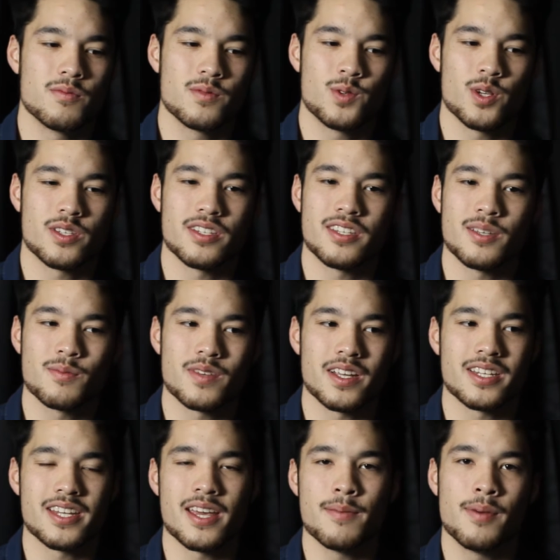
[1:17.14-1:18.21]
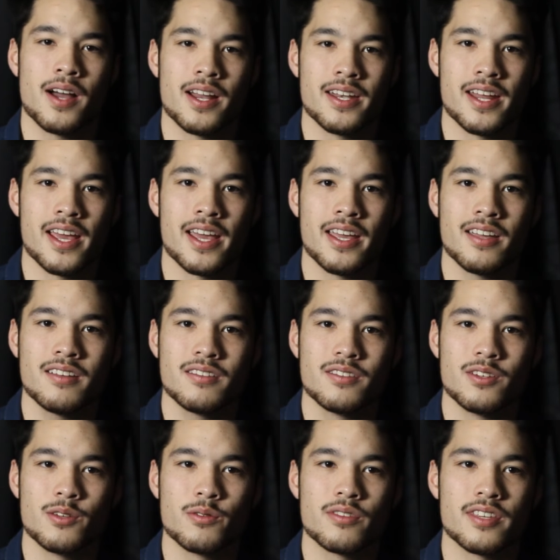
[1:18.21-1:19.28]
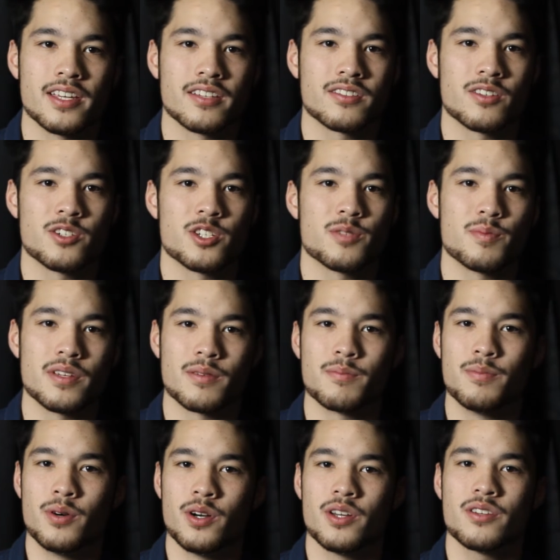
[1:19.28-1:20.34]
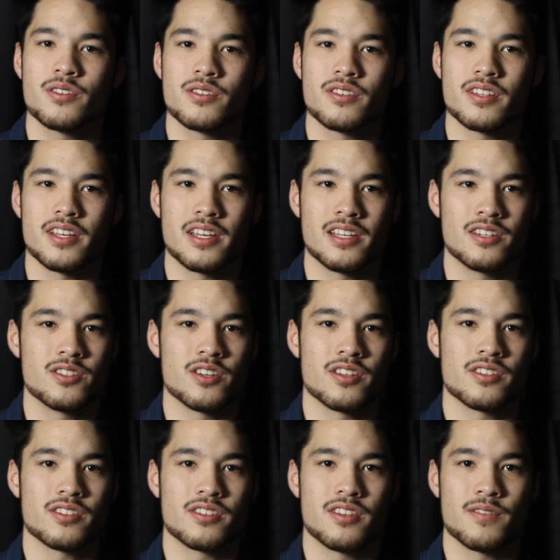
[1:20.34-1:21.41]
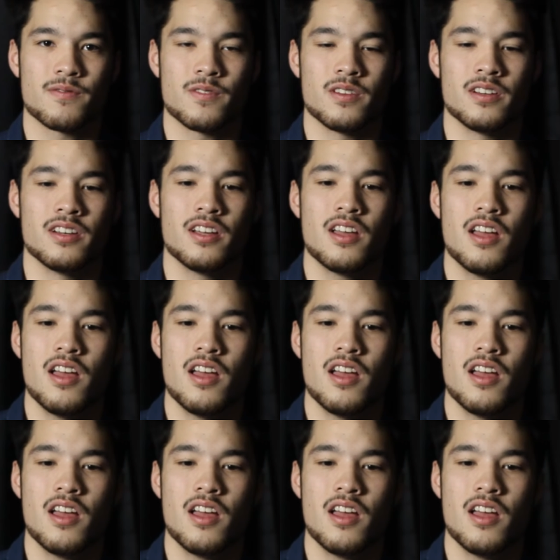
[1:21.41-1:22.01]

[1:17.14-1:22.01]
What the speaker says: Just it seems like day by day, new things are just being pushed, and just different,